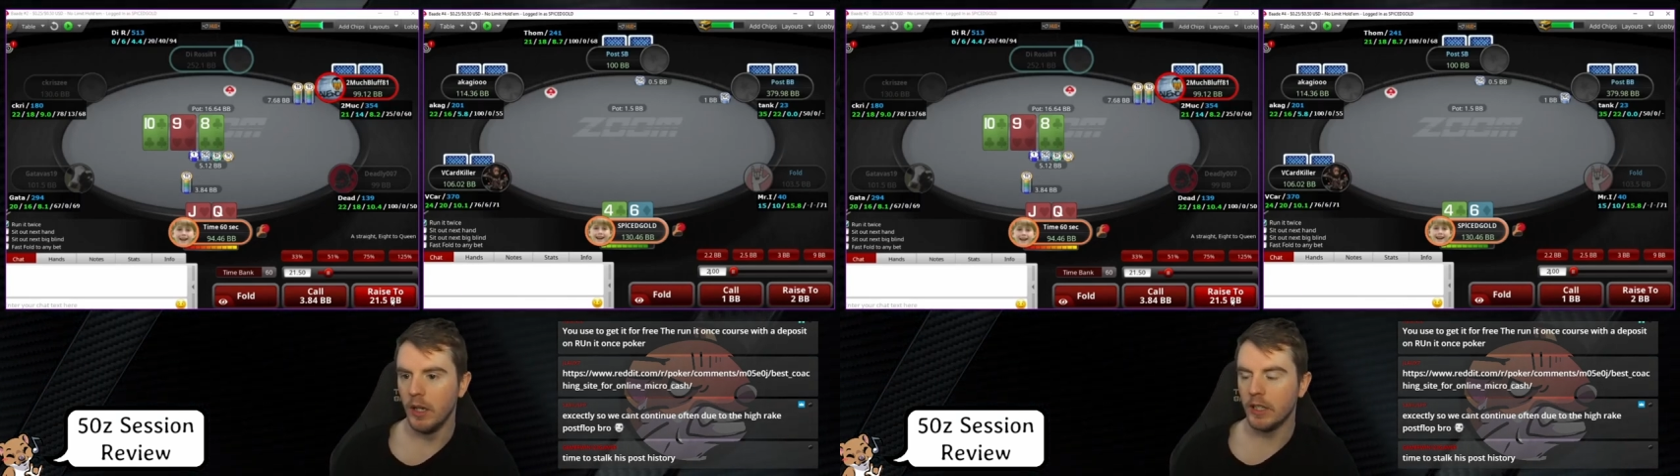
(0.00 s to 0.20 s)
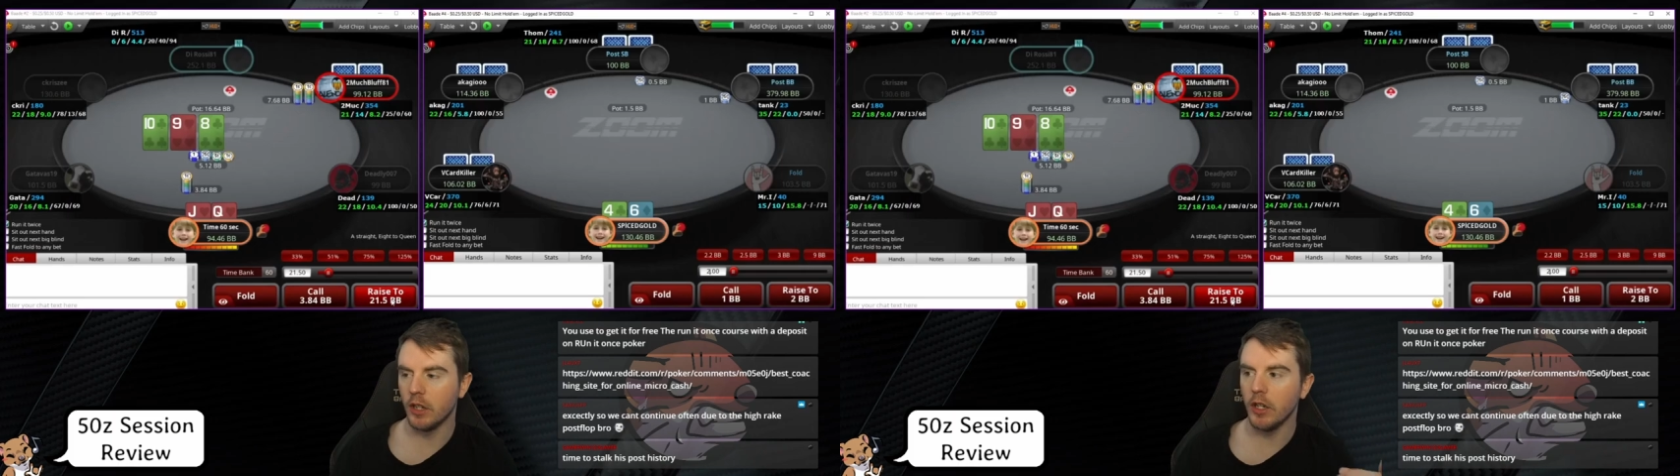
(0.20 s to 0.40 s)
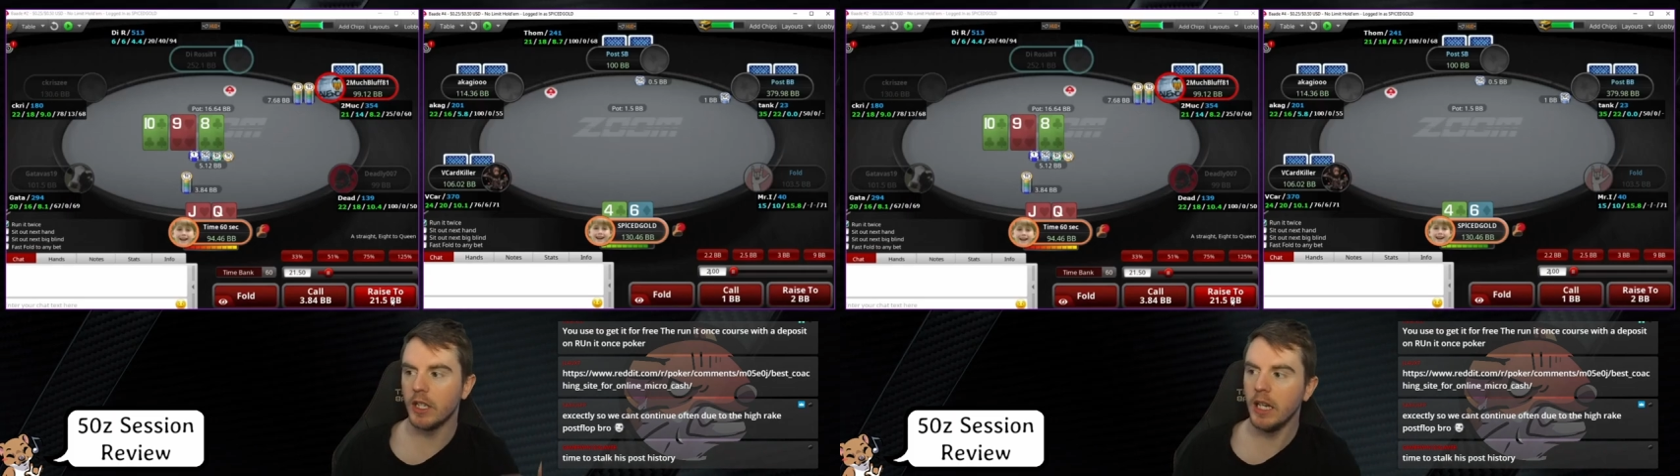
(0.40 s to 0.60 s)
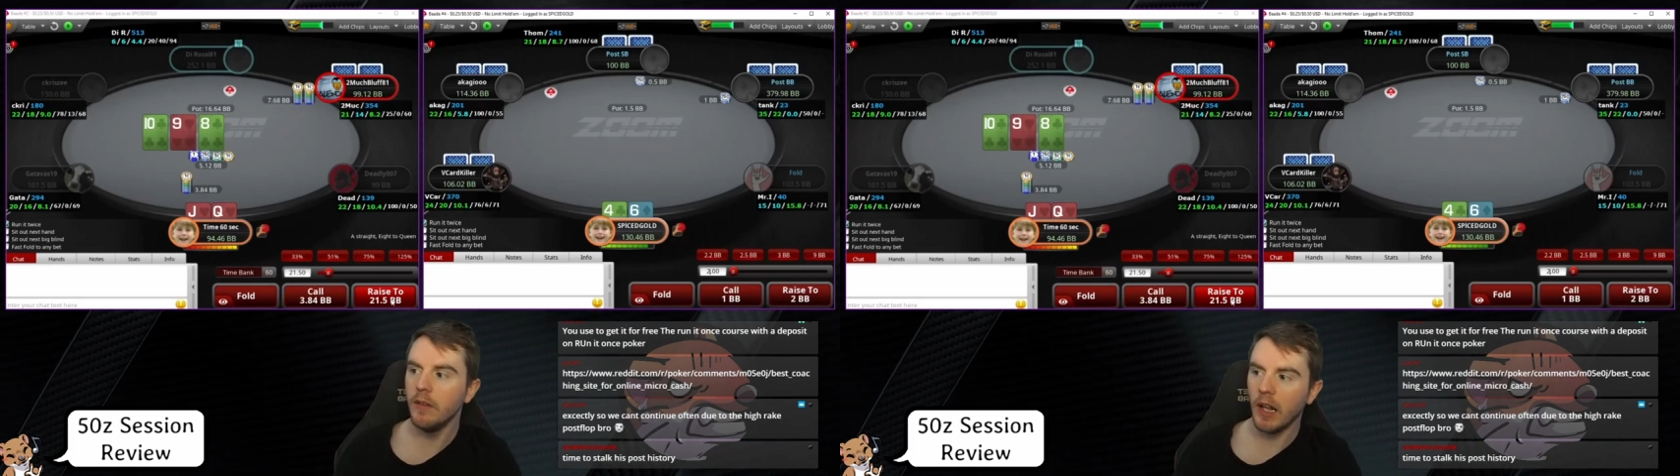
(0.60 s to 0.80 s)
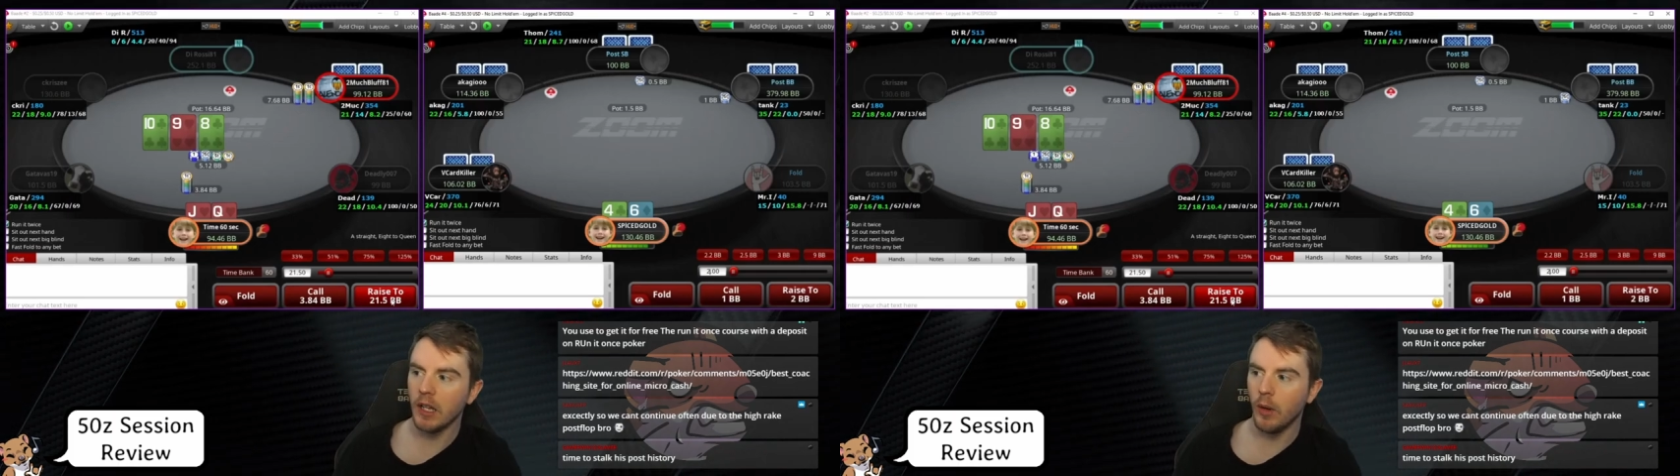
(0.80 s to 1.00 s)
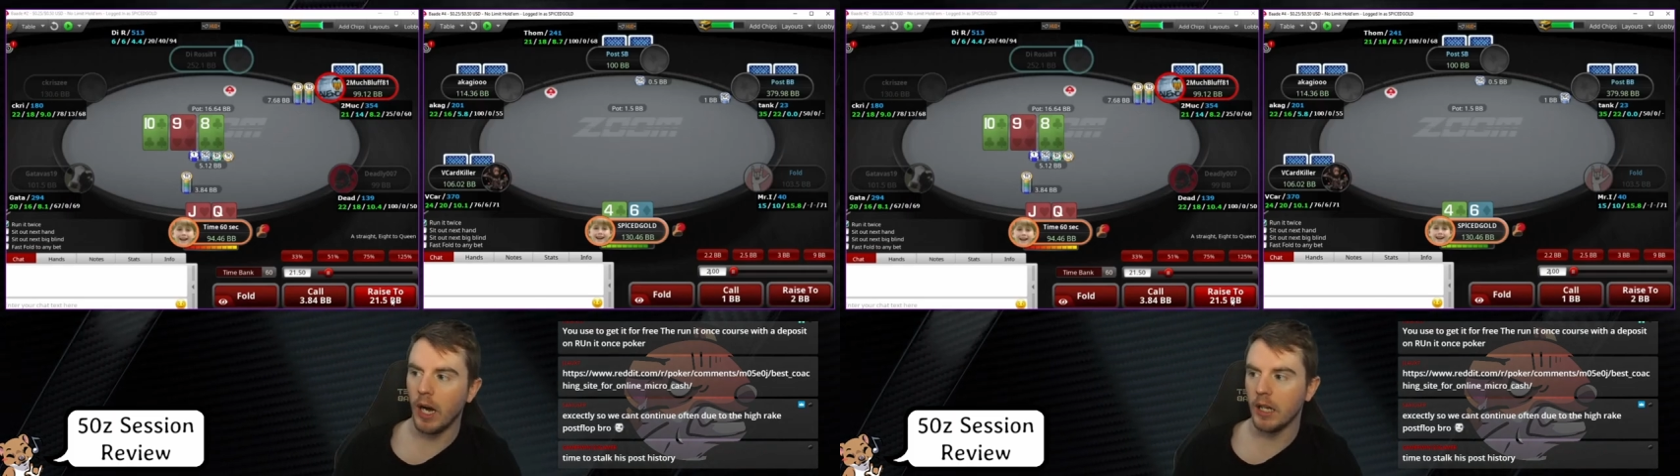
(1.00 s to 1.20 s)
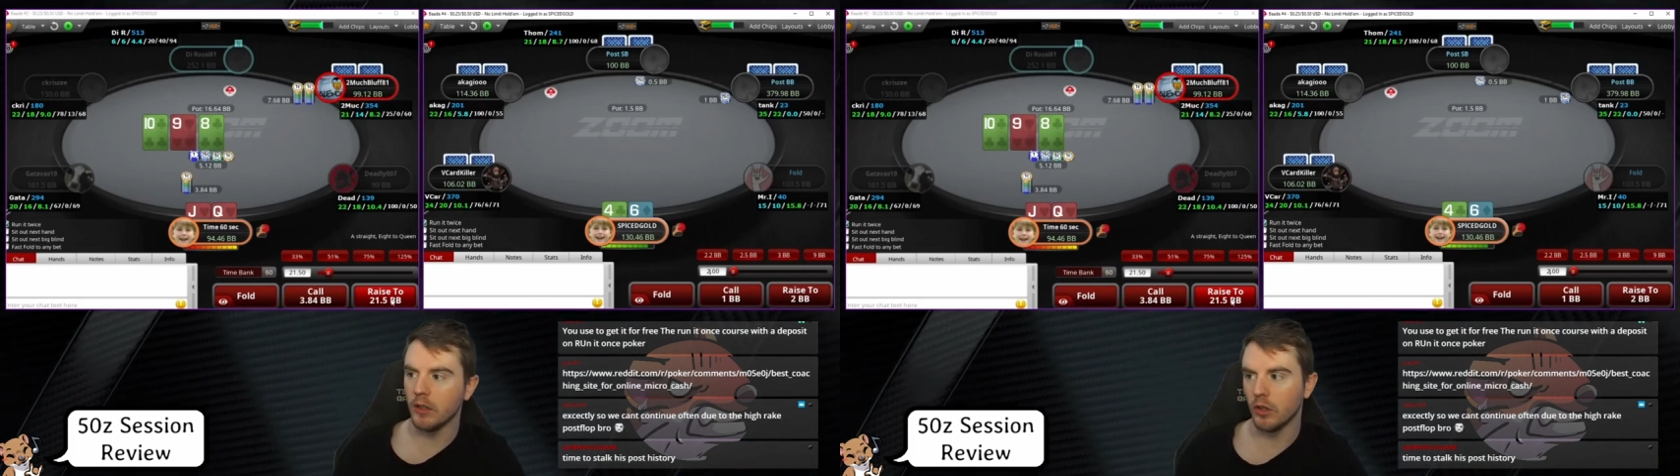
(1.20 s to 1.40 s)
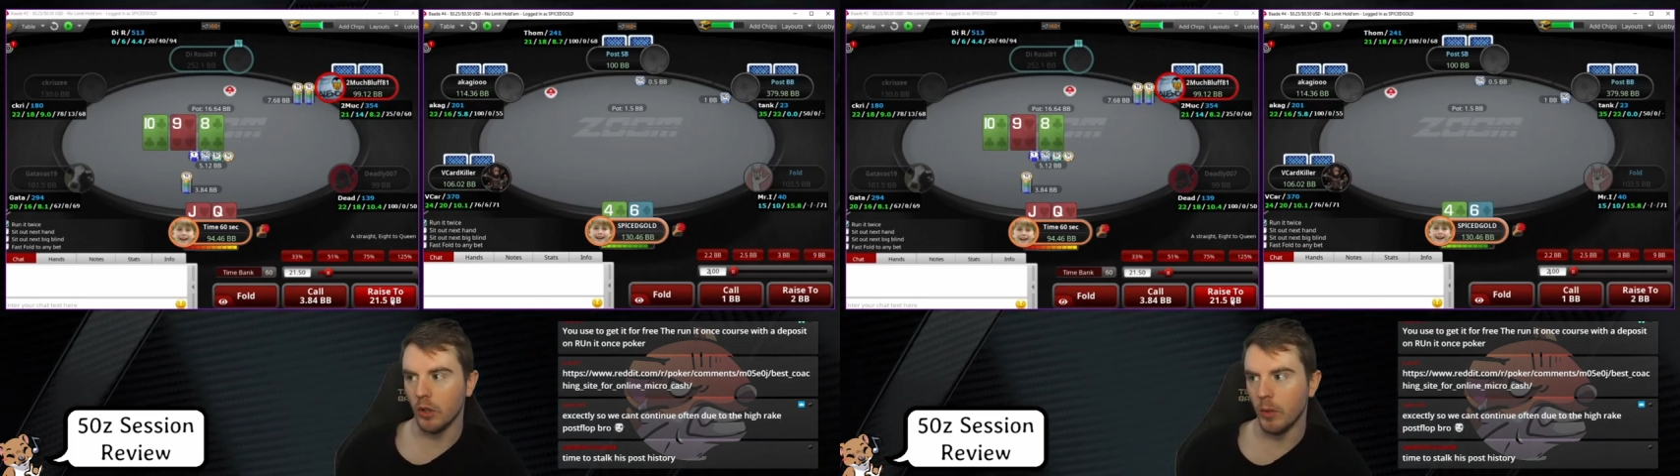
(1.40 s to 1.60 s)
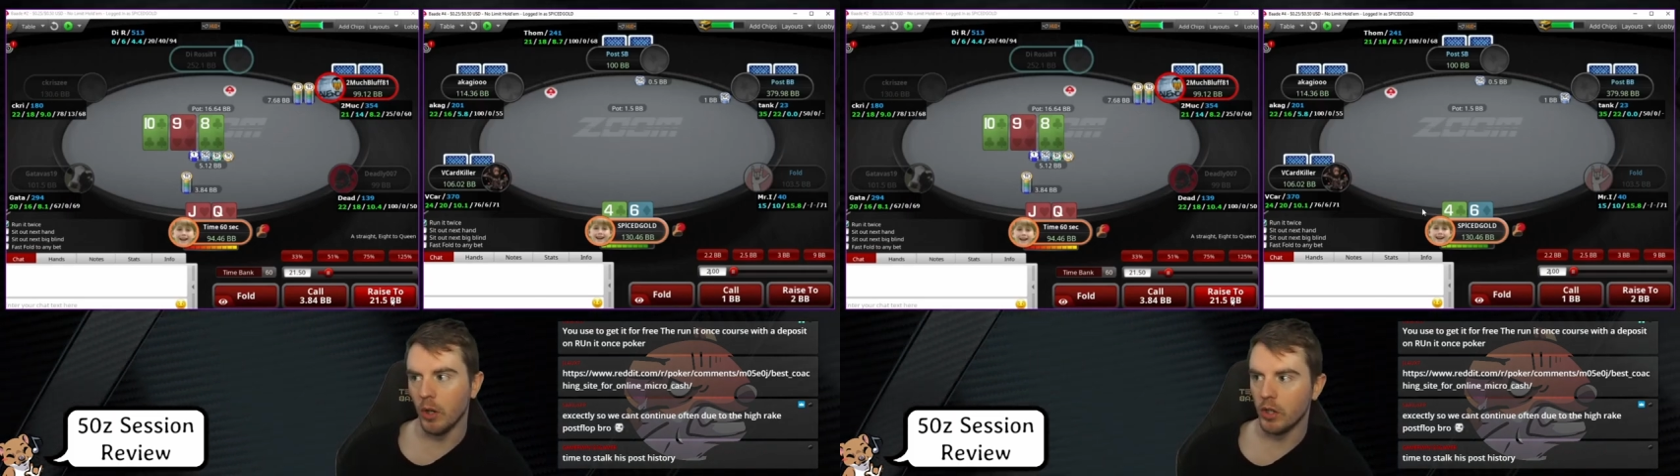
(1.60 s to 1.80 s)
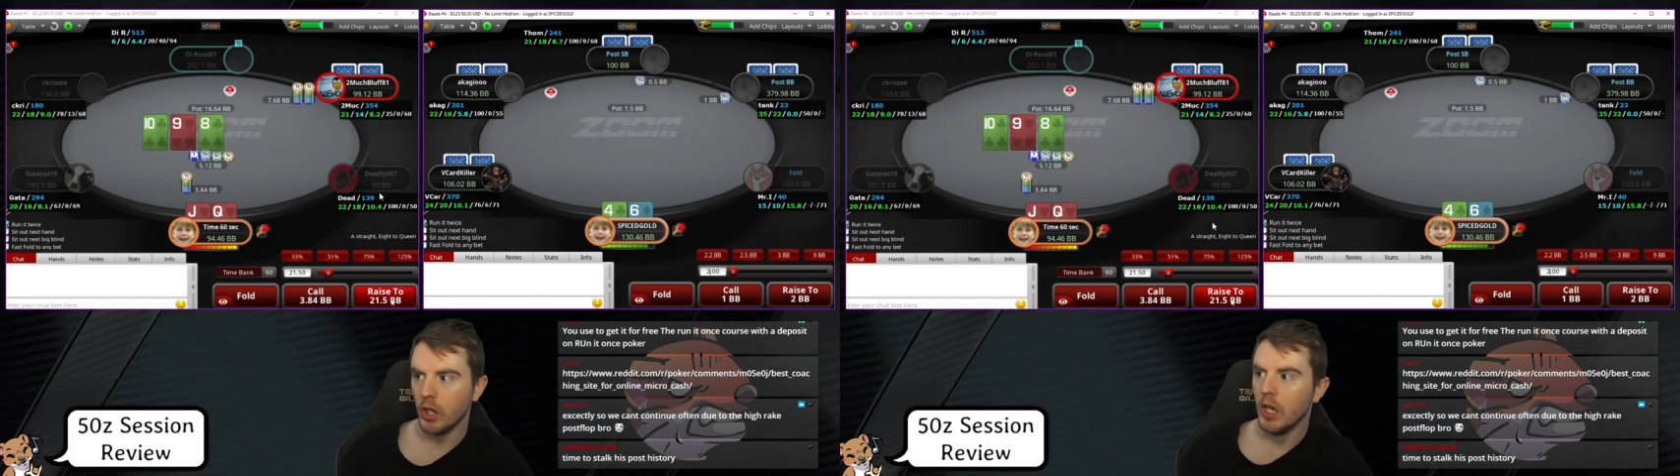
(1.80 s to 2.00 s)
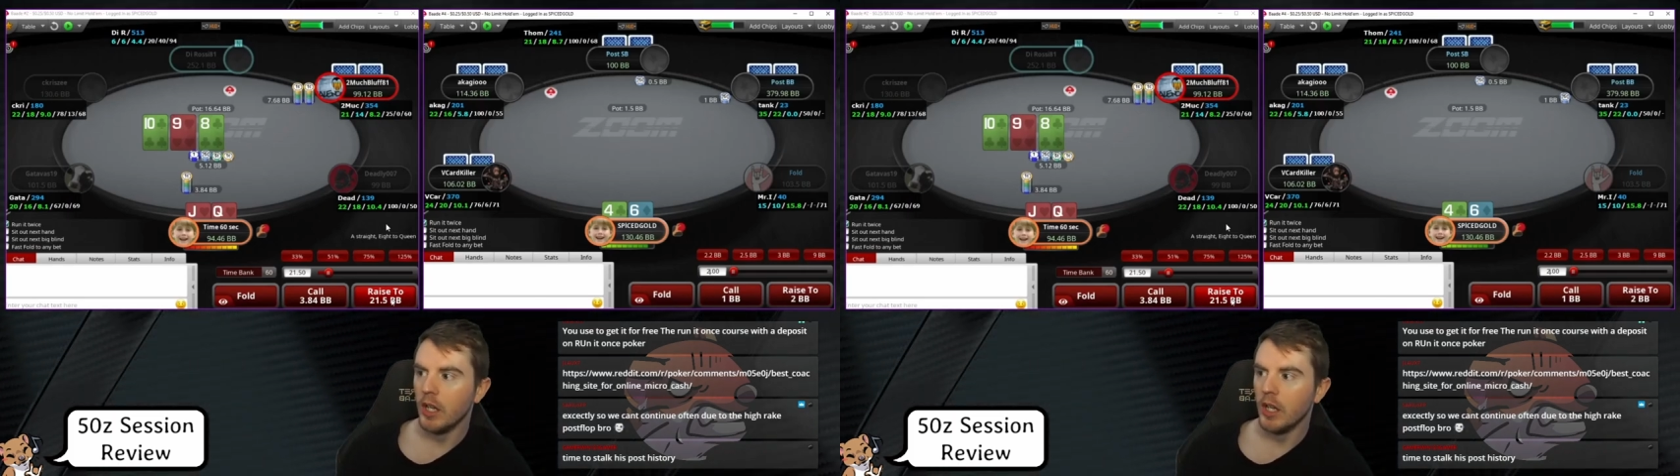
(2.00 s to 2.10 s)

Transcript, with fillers: it's going to devalue our hand so much.